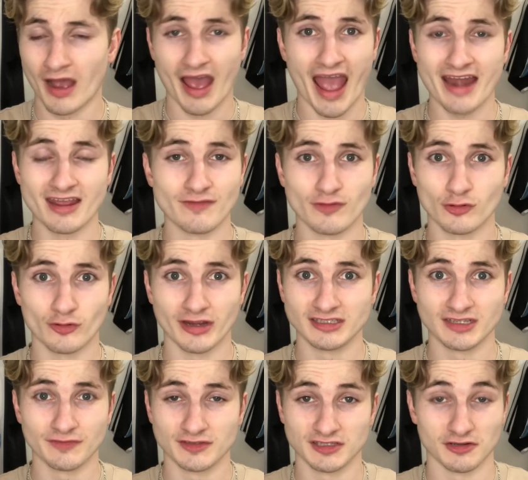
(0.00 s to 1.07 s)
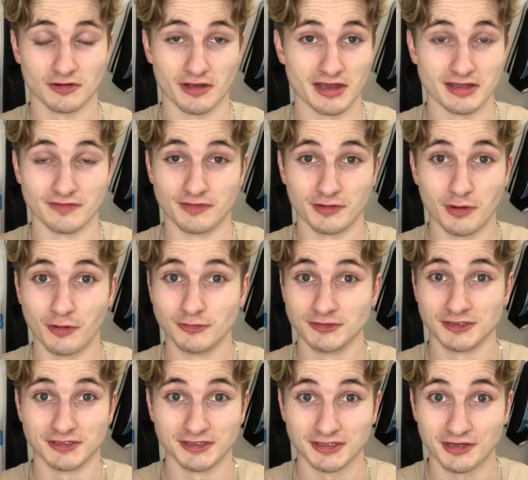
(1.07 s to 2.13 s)
any of the creativity or any of the
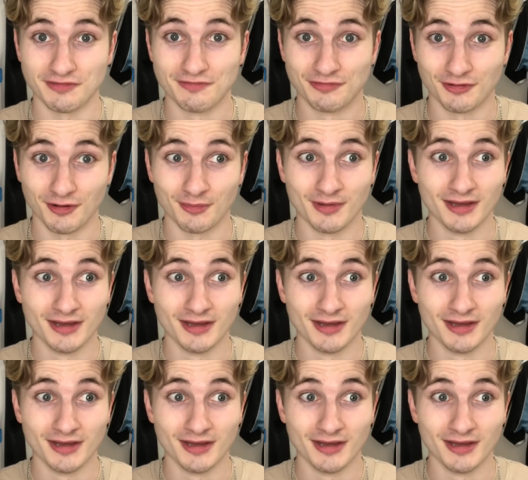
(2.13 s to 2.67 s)
goals are going to come from.